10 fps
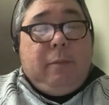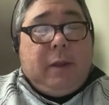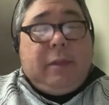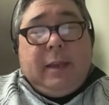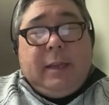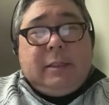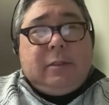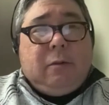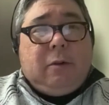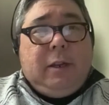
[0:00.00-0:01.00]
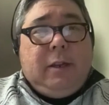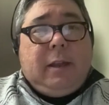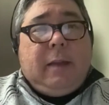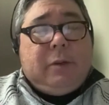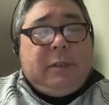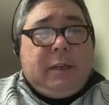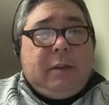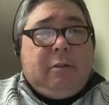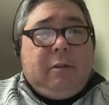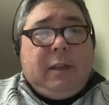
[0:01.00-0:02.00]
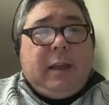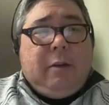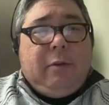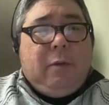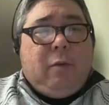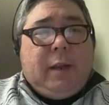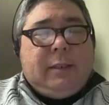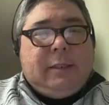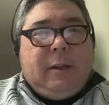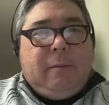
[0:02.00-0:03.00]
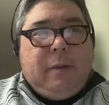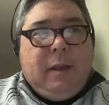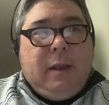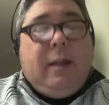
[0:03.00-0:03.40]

but I think his story, and particularly how it winds up,